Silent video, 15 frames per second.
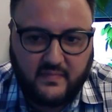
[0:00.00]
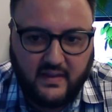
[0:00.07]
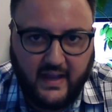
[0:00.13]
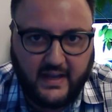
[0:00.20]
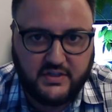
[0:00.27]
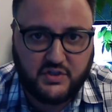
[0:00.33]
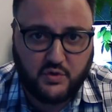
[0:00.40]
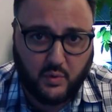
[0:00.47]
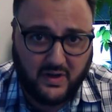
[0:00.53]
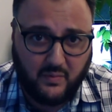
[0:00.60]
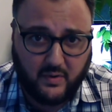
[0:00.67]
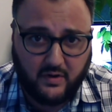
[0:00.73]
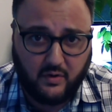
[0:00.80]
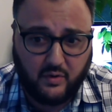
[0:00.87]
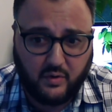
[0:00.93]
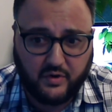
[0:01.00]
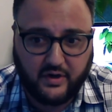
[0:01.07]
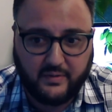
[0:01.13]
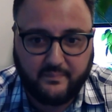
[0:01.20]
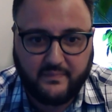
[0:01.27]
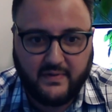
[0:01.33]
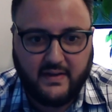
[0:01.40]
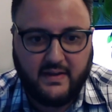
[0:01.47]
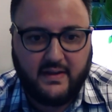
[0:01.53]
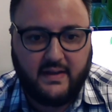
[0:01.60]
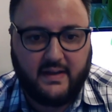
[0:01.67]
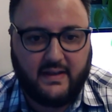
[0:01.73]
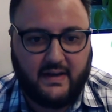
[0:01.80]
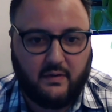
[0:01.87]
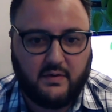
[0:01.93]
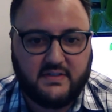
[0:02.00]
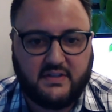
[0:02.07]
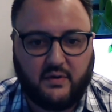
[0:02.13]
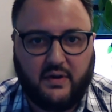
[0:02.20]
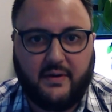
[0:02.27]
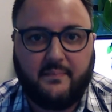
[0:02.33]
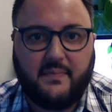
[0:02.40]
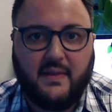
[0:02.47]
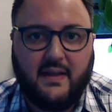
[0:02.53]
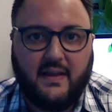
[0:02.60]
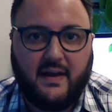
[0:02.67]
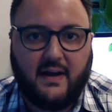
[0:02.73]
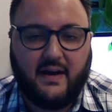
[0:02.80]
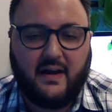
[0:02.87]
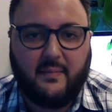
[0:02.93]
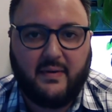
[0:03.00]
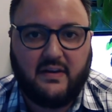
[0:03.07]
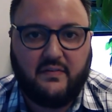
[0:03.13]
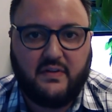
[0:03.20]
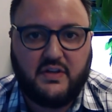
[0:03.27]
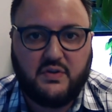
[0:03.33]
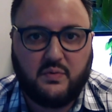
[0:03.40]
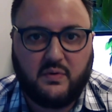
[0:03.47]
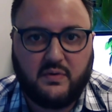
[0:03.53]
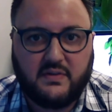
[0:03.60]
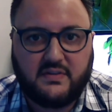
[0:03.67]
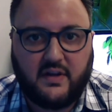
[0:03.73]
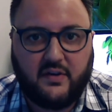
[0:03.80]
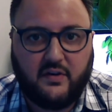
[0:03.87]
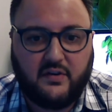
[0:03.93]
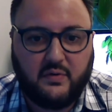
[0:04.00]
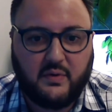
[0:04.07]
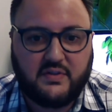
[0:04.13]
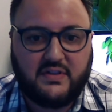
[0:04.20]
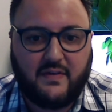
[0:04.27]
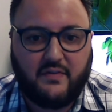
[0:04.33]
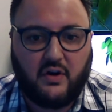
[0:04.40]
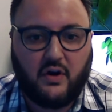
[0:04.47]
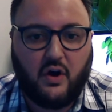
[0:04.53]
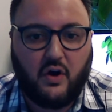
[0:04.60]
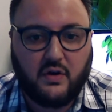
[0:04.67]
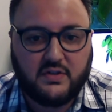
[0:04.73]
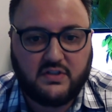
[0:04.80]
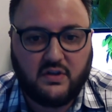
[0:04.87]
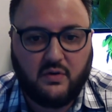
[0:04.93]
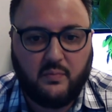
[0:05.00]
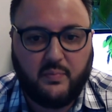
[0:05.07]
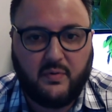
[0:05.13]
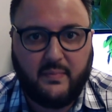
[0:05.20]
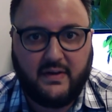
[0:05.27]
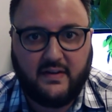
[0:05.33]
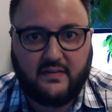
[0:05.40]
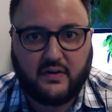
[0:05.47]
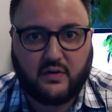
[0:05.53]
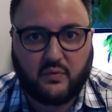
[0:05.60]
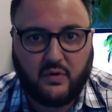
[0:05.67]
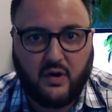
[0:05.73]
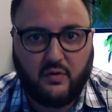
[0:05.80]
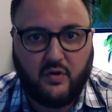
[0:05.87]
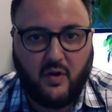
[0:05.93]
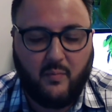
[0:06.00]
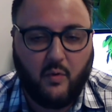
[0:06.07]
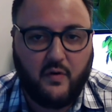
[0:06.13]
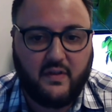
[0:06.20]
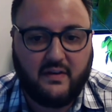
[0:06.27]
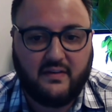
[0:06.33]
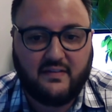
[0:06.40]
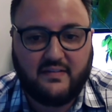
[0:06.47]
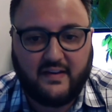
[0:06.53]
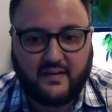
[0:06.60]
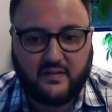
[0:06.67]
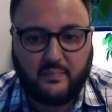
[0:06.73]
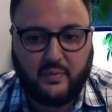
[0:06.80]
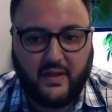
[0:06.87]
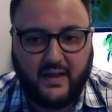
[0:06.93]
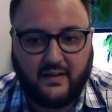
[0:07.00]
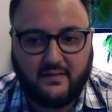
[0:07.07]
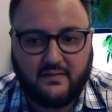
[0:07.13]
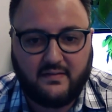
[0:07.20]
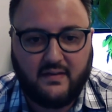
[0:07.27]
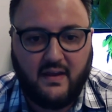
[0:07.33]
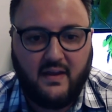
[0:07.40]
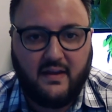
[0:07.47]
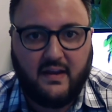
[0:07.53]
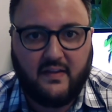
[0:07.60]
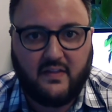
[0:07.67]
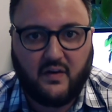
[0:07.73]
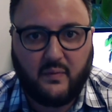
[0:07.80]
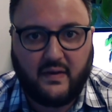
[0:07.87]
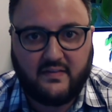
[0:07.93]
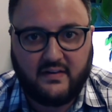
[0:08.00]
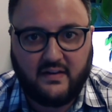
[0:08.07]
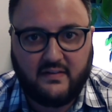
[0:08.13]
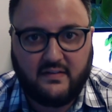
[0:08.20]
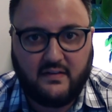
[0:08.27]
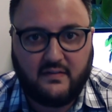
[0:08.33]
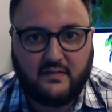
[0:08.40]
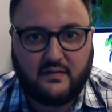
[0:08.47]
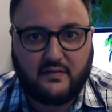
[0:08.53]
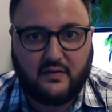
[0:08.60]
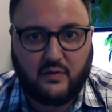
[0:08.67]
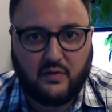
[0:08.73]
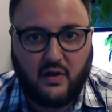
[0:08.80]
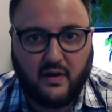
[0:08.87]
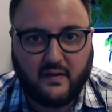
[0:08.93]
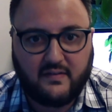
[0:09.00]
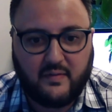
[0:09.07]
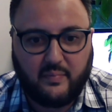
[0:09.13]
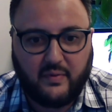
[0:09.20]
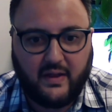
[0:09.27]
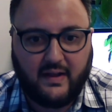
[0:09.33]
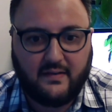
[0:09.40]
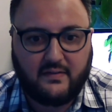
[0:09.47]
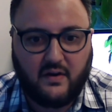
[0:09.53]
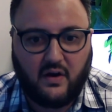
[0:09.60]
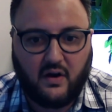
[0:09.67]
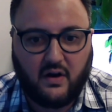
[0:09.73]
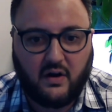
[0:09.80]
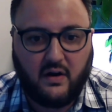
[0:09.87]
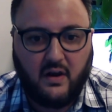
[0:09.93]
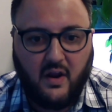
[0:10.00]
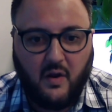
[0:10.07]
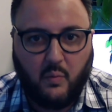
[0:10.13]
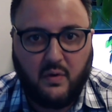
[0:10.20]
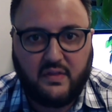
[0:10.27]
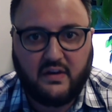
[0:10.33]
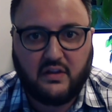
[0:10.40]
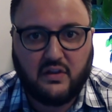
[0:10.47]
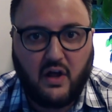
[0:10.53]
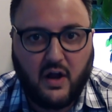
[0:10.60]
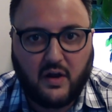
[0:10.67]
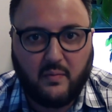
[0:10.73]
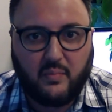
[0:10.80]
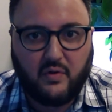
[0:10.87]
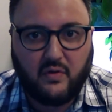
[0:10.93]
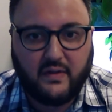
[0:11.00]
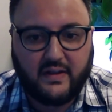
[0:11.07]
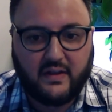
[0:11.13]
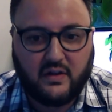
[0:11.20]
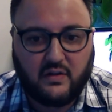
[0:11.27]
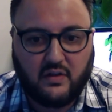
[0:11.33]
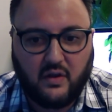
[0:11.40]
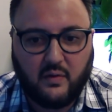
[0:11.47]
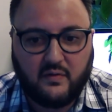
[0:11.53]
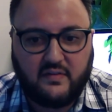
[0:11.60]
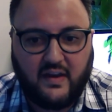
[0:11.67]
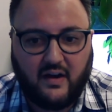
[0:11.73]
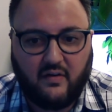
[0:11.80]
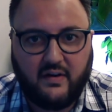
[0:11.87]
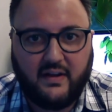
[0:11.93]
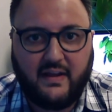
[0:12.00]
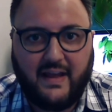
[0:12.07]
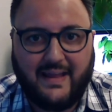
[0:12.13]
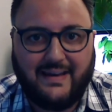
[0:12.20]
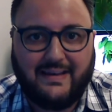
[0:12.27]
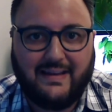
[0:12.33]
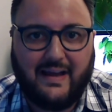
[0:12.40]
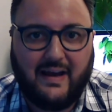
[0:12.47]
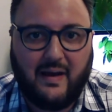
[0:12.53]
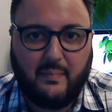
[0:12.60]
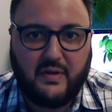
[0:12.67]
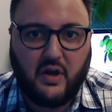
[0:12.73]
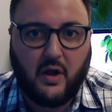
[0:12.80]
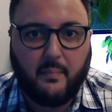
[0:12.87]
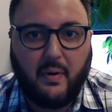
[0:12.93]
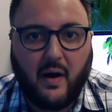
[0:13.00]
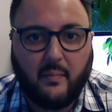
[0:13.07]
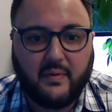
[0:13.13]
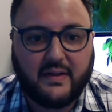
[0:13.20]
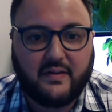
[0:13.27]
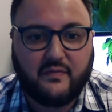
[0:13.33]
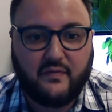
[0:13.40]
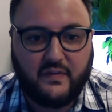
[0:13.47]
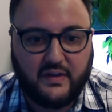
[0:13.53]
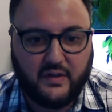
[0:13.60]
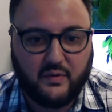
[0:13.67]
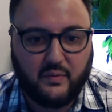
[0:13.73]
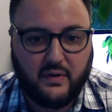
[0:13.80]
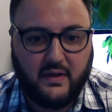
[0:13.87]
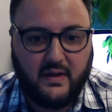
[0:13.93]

age 21 or older in Arizona. Individuals under 207 are also permitted to grow no more than 6 plants in their residences, so long as the plants are within a lockable, enclosed area and beyond public view.